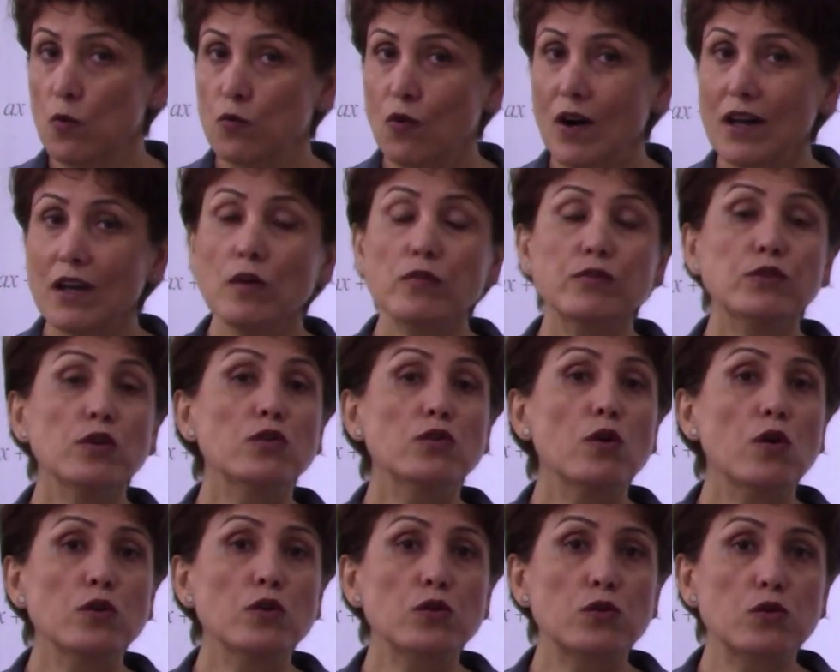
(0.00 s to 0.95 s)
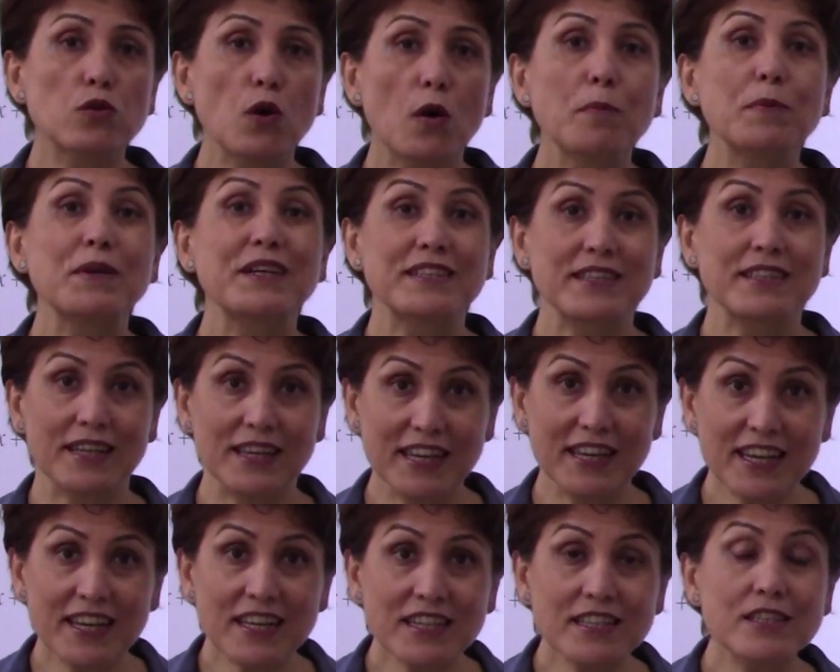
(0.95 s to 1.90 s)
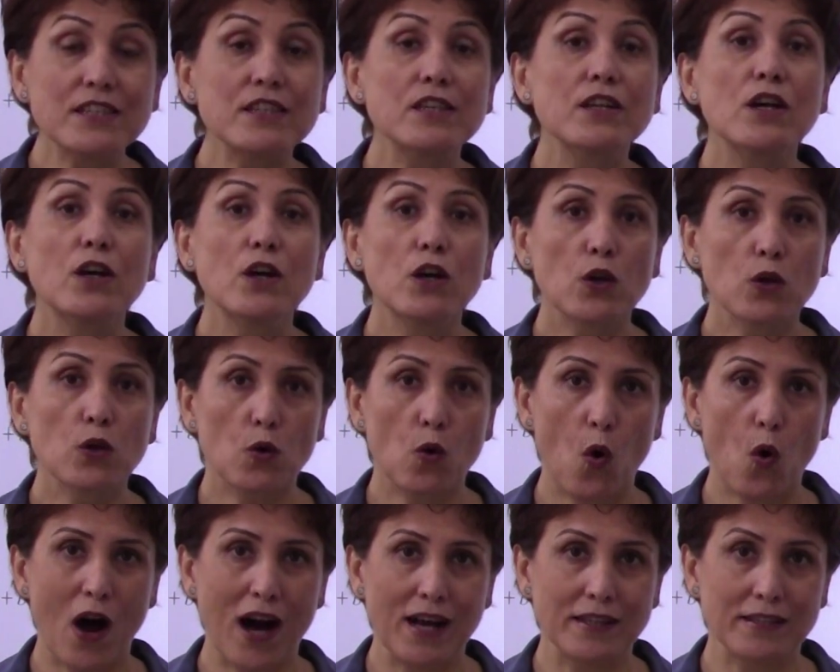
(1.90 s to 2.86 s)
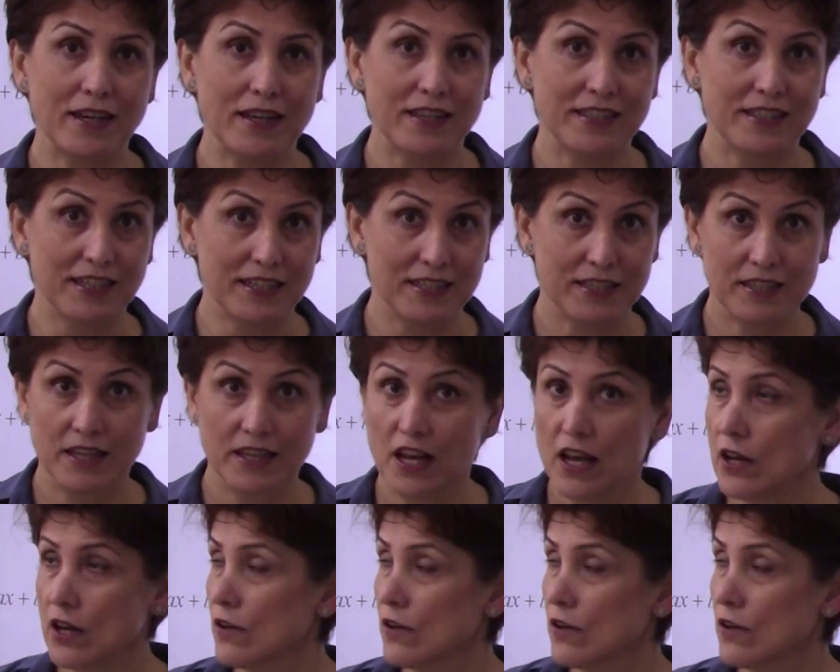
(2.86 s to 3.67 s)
One of those topics is quadratics,